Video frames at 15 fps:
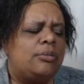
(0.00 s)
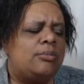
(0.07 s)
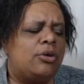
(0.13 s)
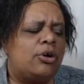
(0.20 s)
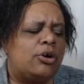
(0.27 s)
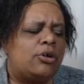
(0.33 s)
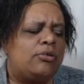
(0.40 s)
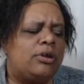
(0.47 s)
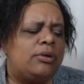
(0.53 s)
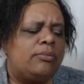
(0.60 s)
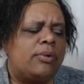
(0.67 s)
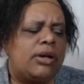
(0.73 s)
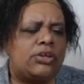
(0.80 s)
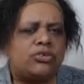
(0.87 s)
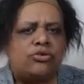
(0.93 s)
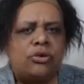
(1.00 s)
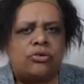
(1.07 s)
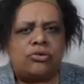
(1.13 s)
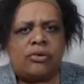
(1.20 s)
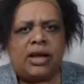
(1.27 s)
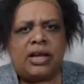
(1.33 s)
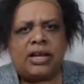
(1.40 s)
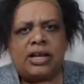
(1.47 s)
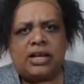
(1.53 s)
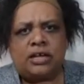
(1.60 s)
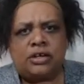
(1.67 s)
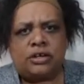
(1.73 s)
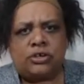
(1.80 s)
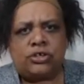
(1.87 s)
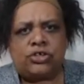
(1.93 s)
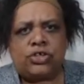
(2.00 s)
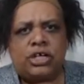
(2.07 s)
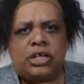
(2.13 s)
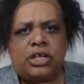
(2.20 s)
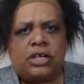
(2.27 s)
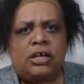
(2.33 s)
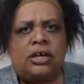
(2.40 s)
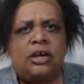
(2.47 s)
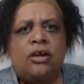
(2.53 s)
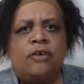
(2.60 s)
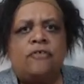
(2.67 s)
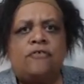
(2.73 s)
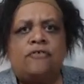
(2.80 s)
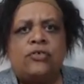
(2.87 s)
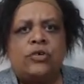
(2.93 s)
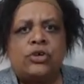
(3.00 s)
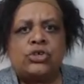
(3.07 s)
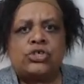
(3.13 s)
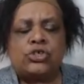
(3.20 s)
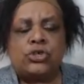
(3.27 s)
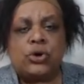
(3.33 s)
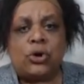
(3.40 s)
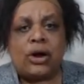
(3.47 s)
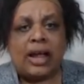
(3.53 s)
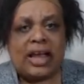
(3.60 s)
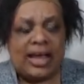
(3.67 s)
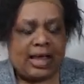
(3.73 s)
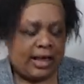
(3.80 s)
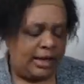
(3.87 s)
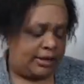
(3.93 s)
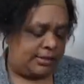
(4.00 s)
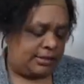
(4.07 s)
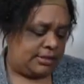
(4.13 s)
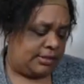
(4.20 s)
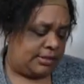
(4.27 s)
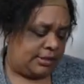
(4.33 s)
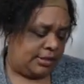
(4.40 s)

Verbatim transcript: Mercury retrograde energy force your hand